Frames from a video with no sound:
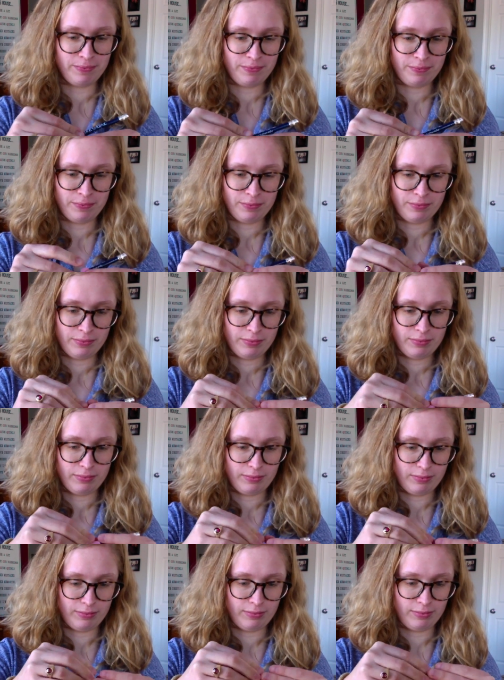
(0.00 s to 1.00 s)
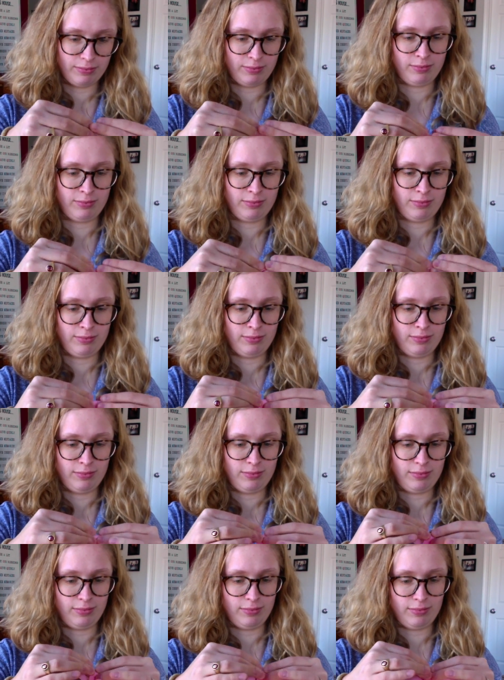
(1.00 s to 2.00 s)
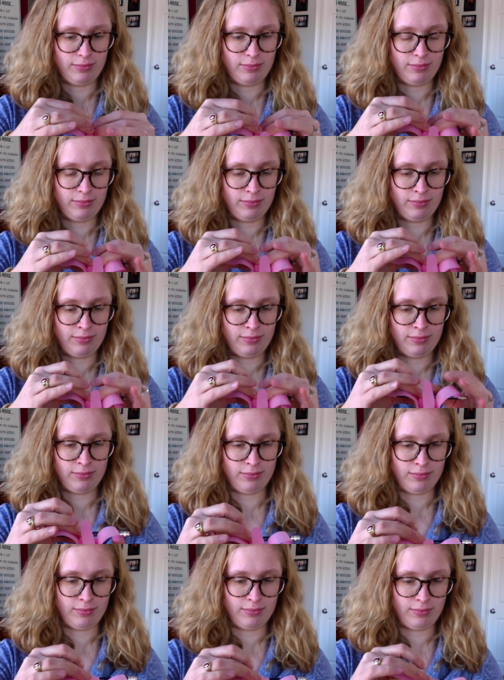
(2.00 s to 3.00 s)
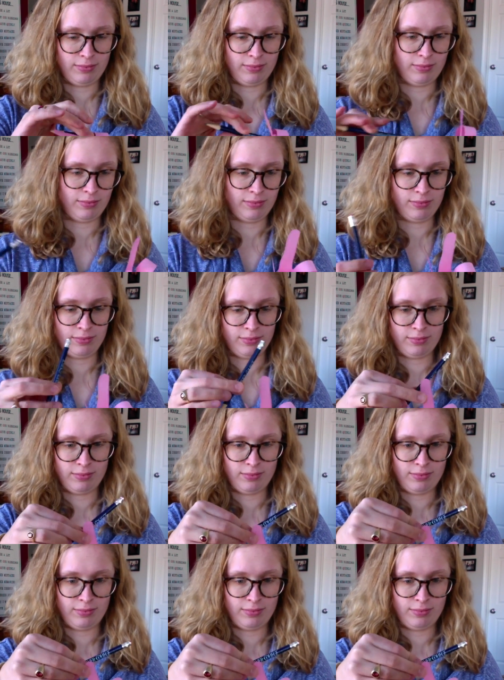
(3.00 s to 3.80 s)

No one is speaking in this clip.